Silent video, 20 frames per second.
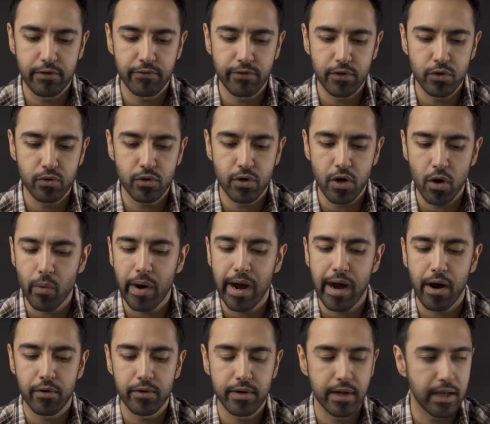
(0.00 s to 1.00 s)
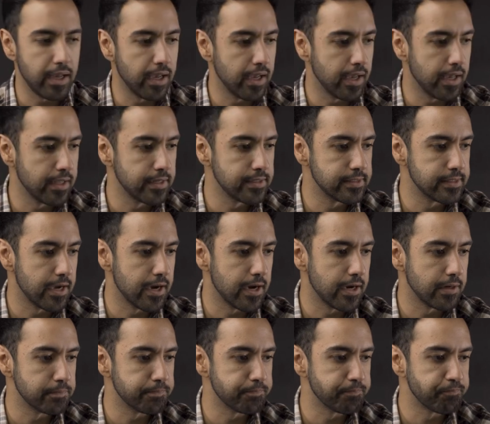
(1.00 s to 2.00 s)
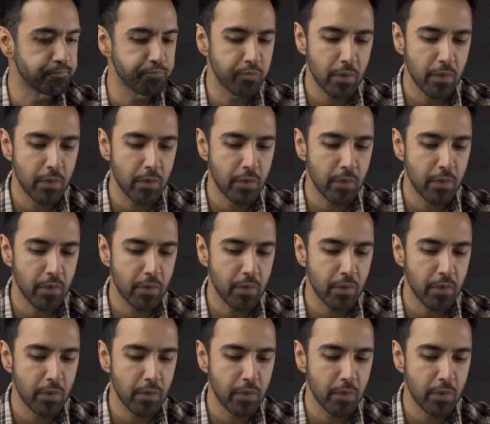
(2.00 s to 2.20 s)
if you go out and um,